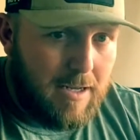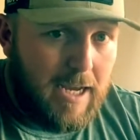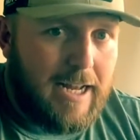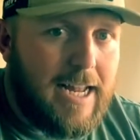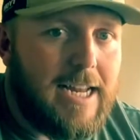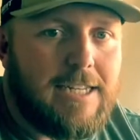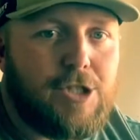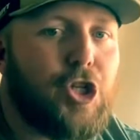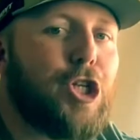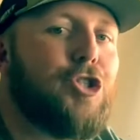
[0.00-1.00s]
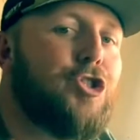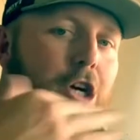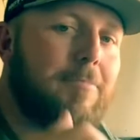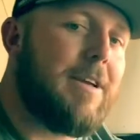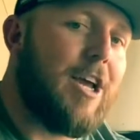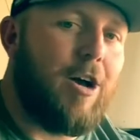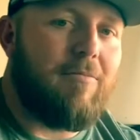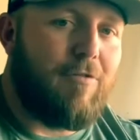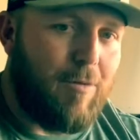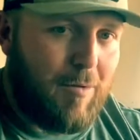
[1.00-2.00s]
And that is jumping up
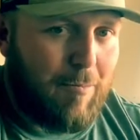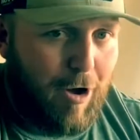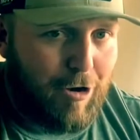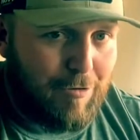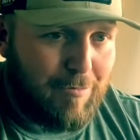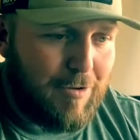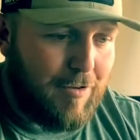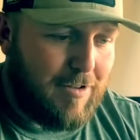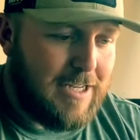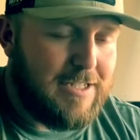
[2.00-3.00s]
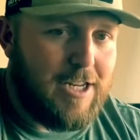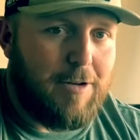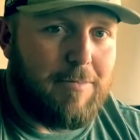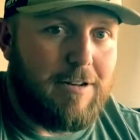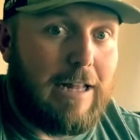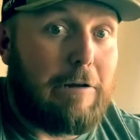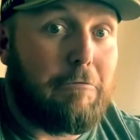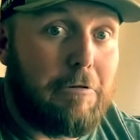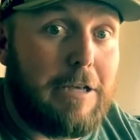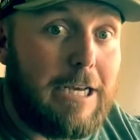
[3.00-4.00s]
from the bottom of that step and like
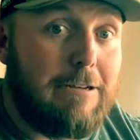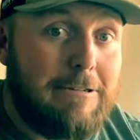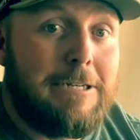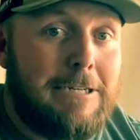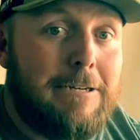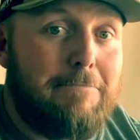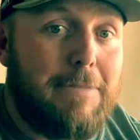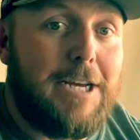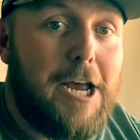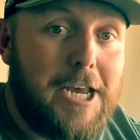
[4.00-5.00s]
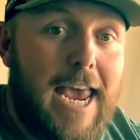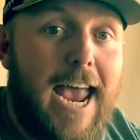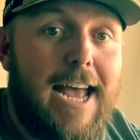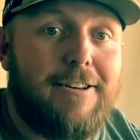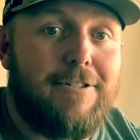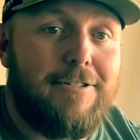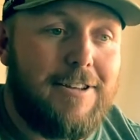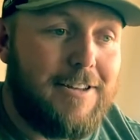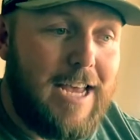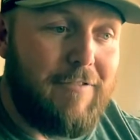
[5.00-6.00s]
really being a cat,
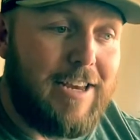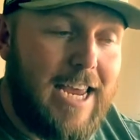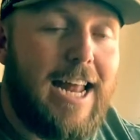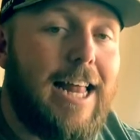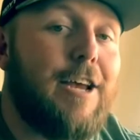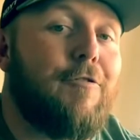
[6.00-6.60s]
having cat-like